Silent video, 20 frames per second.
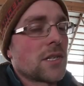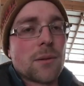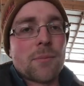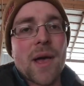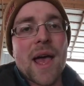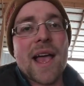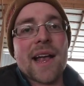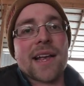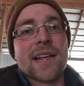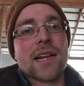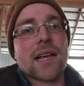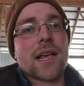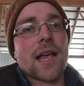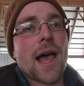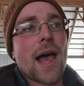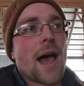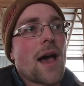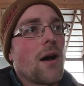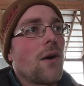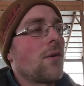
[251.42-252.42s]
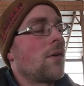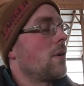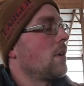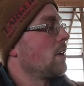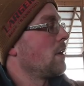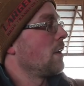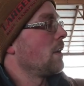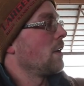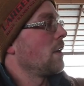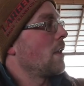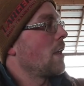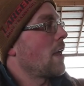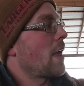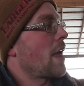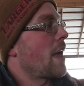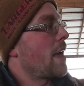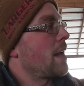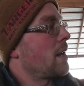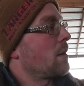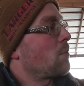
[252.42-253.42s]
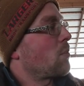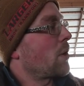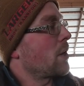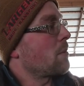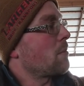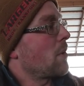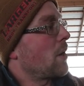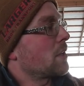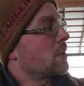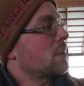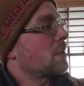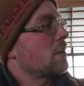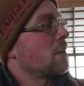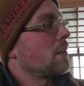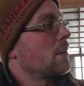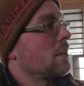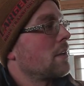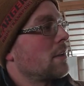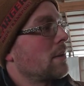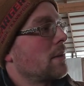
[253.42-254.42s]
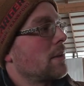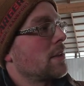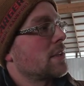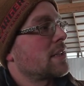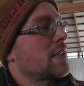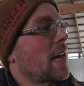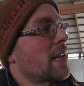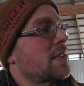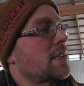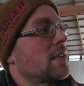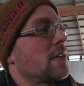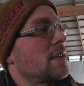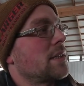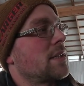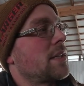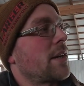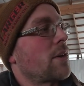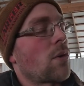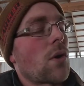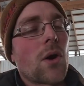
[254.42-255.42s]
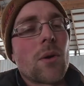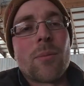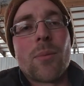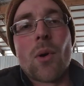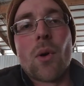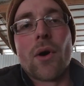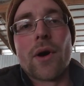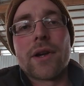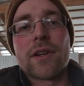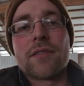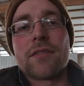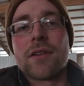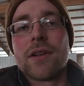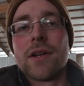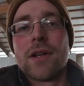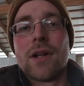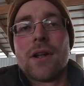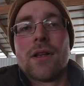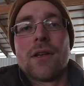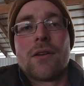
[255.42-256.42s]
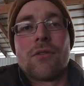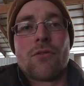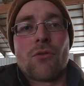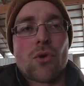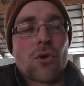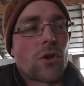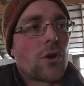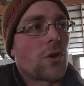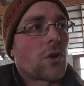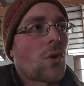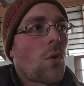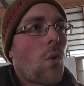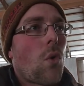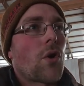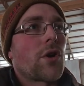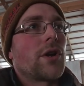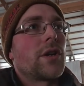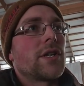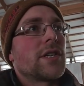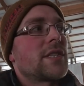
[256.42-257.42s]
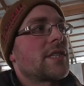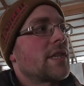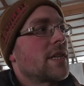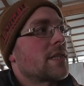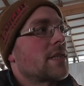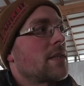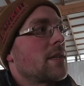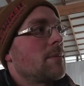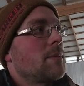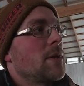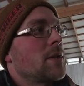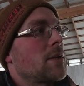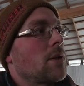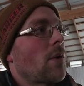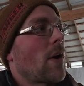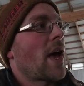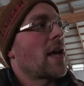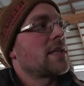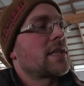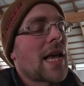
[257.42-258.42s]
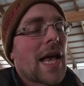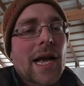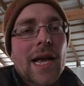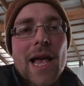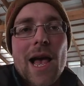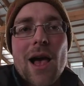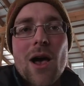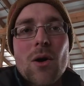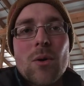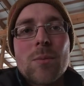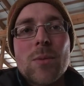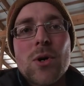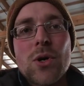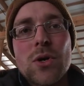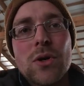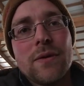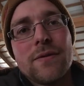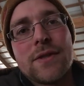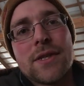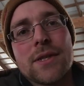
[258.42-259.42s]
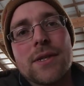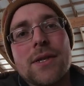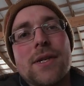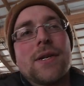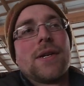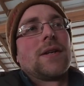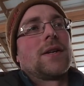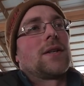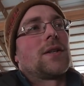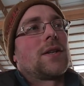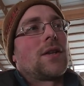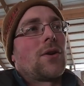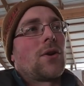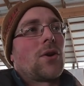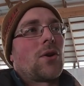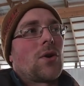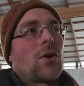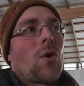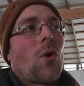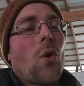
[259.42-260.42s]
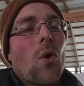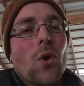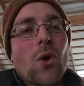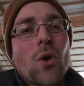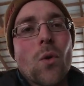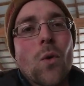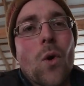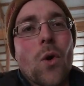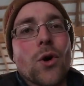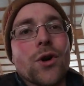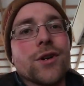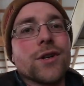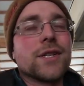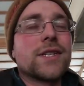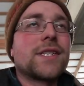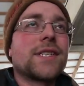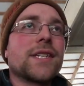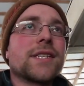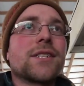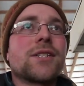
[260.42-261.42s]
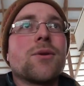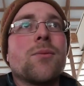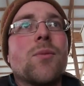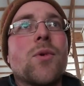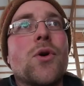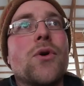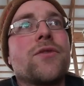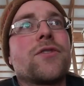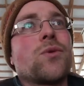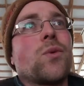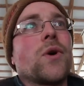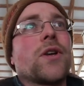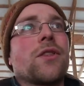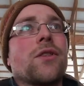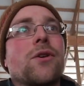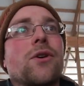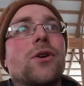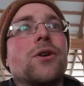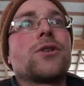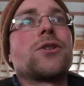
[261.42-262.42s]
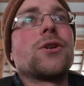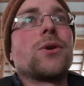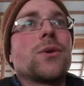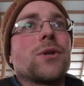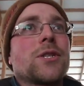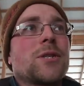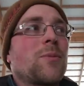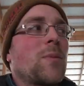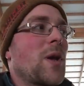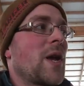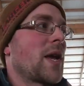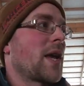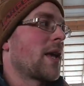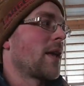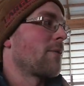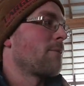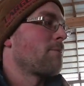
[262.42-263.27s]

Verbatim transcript: of the back of the cow and it pretty much sets a zero point for her coordinate system. So as that cow moves, her whole coordinate system moves with her, so to speak